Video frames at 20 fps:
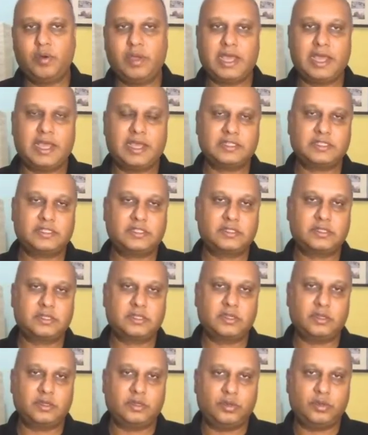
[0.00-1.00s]
has
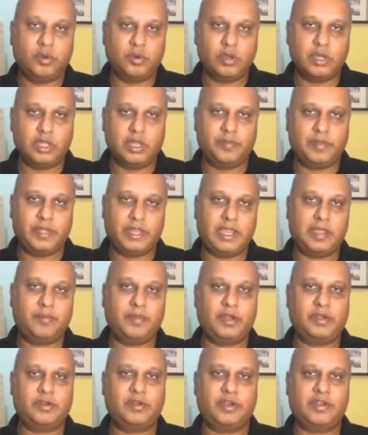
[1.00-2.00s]
Google been
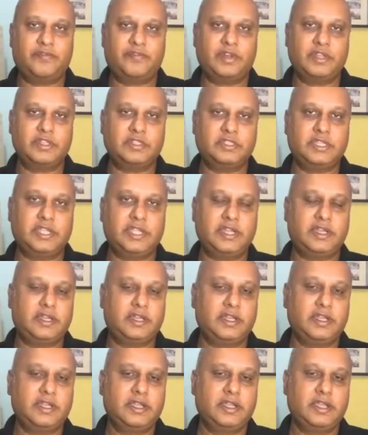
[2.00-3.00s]
able to differentiate
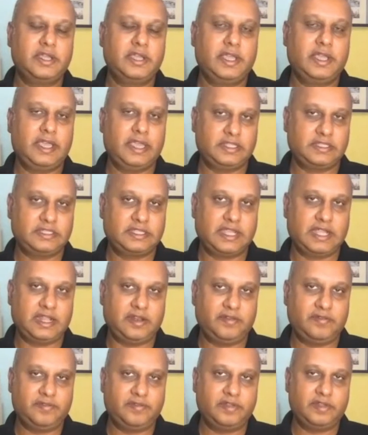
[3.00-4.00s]

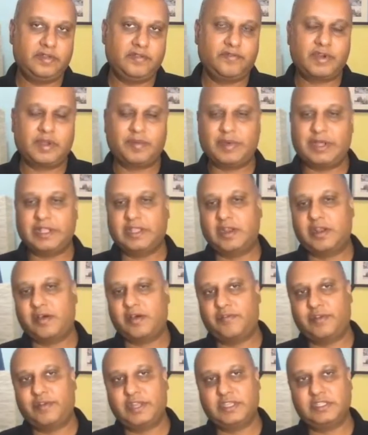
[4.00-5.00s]
itself from other
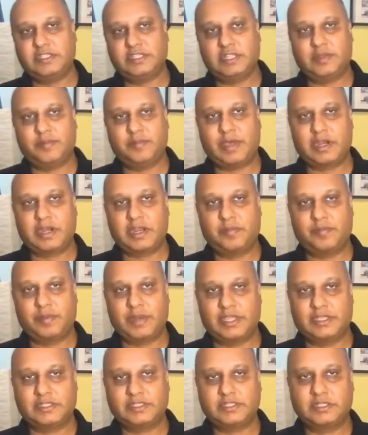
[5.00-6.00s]
offerings in the
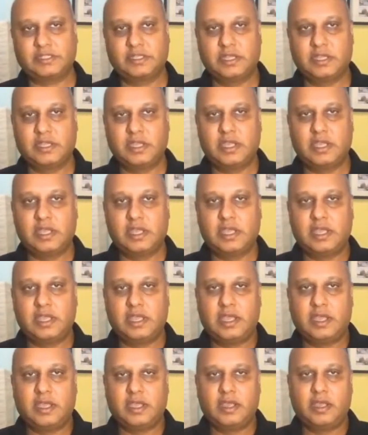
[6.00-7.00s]
marketplace
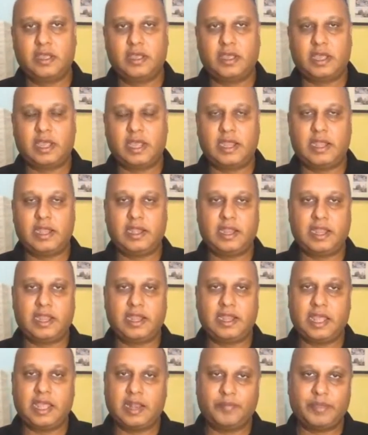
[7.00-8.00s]

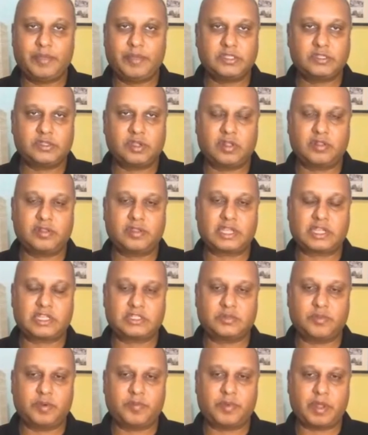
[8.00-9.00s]
and helping solve the
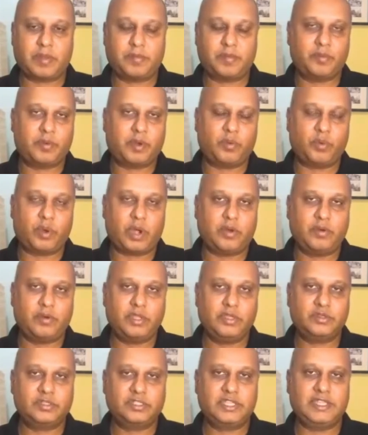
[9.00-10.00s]
customer problem, how do
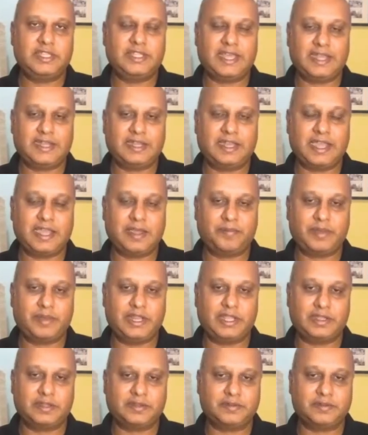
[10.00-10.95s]
you see that happening?